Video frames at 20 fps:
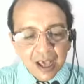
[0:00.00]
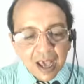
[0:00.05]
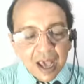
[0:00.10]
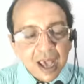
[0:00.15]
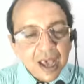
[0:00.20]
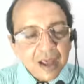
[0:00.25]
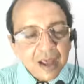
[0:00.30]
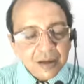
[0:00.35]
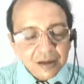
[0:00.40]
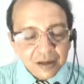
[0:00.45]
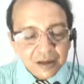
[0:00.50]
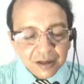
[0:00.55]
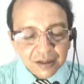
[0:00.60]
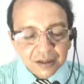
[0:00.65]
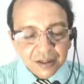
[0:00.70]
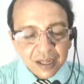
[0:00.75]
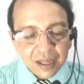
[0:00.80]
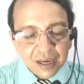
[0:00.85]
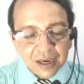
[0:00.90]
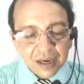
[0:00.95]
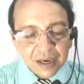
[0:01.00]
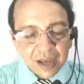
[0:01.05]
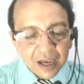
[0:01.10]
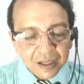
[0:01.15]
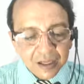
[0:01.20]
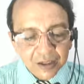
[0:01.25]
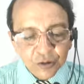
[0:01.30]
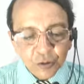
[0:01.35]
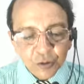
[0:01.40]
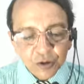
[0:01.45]
And the
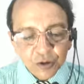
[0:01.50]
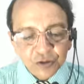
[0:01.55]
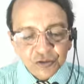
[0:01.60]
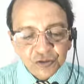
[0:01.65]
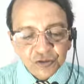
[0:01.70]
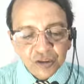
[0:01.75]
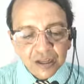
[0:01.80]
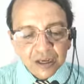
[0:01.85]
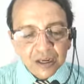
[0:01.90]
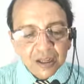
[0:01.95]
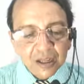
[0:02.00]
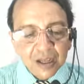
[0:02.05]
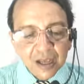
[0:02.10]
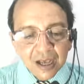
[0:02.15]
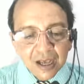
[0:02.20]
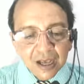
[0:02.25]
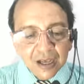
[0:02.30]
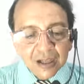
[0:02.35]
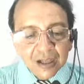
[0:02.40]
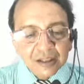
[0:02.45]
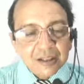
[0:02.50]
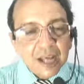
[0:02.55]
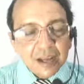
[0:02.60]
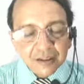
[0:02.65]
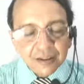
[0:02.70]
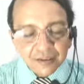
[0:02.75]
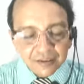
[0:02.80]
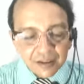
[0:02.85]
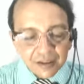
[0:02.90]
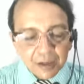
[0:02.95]
9th question that
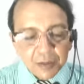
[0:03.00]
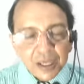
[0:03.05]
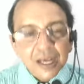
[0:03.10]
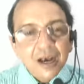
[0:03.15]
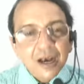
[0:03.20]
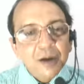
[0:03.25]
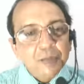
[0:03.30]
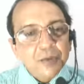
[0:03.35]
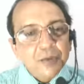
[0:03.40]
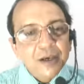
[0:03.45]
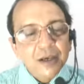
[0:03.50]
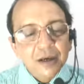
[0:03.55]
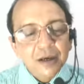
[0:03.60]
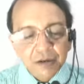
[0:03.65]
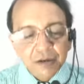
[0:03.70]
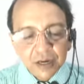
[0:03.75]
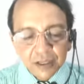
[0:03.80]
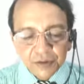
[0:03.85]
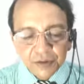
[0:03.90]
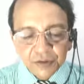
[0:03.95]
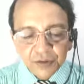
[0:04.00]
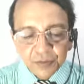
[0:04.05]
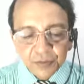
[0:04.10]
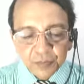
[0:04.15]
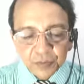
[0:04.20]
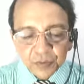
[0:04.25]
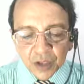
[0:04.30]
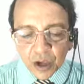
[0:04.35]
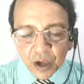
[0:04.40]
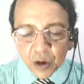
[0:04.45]
is coming up here is,
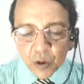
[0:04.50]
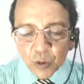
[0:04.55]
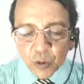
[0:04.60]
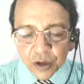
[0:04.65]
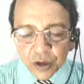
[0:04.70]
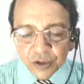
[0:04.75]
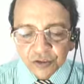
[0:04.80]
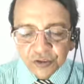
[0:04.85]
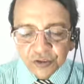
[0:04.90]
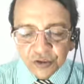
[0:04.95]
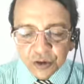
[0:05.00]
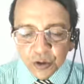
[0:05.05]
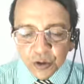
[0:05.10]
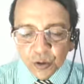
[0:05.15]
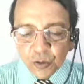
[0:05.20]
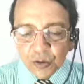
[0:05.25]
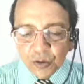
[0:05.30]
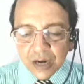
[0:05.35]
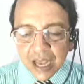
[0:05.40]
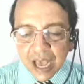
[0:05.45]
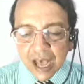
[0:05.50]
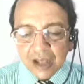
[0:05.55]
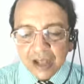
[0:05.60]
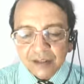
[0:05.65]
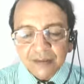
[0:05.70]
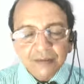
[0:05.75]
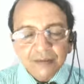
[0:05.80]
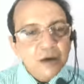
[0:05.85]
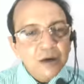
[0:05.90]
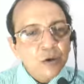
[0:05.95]
who is known
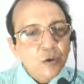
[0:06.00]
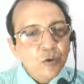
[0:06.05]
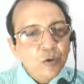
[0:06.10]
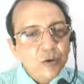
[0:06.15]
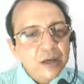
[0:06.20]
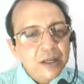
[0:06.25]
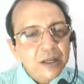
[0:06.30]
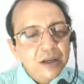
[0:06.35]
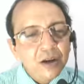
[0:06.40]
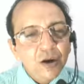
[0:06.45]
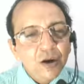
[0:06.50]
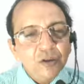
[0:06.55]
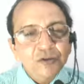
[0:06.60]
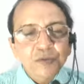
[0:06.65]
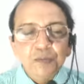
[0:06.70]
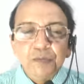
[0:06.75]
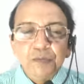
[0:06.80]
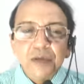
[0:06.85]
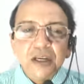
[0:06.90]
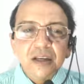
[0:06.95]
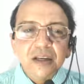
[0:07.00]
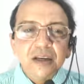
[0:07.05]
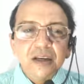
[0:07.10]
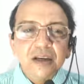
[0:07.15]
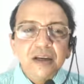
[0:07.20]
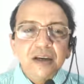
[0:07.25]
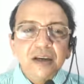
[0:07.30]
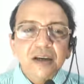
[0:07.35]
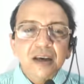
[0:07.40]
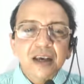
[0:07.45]
as the Queen of
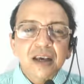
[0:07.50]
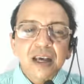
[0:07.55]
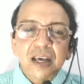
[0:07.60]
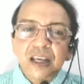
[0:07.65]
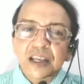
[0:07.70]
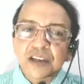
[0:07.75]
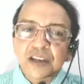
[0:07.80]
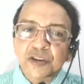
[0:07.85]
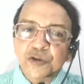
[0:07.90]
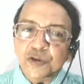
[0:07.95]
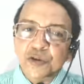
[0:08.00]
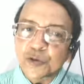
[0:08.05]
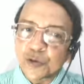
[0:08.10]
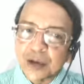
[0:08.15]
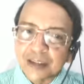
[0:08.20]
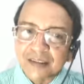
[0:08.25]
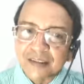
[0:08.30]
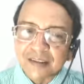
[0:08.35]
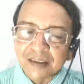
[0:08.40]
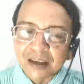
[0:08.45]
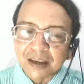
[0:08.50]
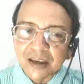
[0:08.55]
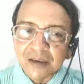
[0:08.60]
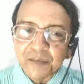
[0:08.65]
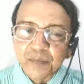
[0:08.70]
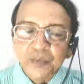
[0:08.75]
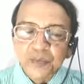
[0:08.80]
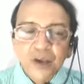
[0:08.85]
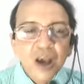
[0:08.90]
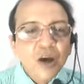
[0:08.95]
Media in USA?
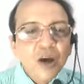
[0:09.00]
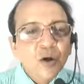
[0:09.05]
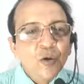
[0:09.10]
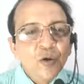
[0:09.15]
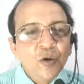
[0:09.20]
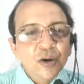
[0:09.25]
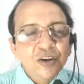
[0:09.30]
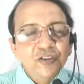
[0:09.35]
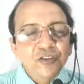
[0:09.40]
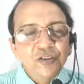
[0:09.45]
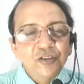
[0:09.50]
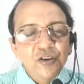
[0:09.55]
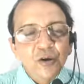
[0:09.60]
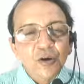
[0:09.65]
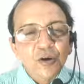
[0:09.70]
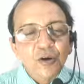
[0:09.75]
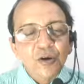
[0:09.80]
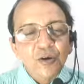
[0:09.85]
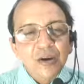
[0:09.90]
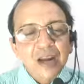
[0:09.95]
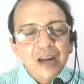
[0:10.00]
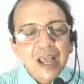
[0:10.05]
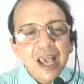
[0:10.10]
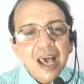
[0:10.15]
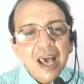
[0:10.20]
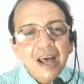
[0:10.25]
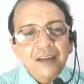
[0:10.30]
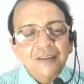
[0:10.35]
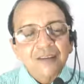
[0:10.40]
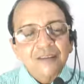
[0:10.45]
Who is known
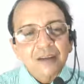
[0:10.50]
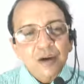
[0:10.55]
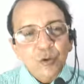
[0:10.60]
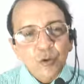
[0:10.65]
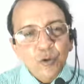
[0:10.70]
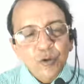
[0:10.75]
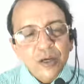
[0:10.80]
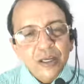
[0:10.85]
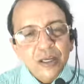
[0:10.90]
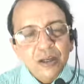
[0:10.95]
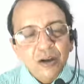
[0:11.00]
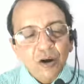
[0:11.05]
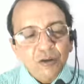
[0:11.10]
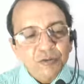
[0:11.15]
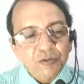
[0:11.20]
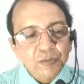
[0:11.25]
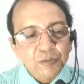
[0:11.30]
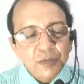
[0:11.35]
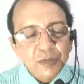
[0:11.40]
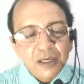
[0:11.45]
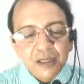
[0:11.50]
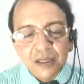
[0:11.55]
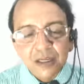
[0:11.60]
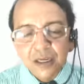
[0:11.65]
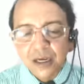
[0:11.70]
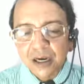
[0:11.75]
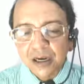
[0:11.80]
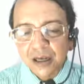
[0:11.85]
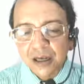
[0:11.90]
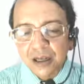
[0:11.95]
as the Queen of
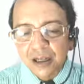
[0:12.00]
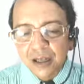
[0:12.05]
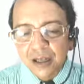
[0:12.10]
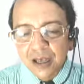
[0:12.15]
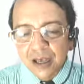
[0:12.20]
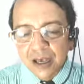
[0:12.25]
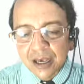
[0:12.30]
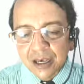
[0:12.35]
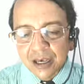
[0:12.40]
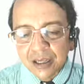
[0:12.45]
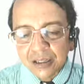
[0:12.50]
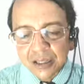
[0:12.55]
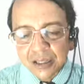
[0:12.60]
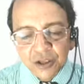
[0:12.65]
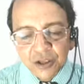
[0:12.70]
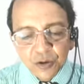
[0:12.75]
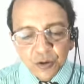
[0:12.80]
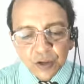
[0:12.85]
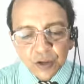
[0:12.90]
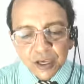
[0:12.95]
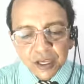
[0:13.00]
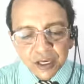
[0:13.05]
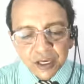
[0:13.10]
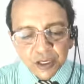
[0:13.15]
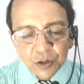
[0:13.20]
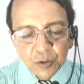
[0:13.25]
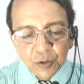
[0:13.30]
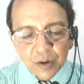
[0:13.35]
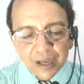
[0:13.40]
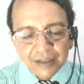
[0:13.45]
Media in
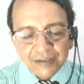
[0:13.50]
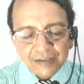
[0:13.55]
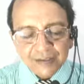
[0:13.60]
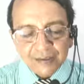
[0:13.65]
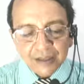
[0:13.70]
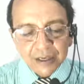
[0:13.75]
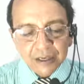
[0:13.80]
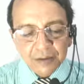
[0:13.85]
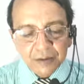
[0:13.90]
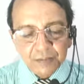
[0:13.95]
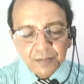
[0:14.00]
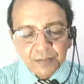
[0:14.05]
USA?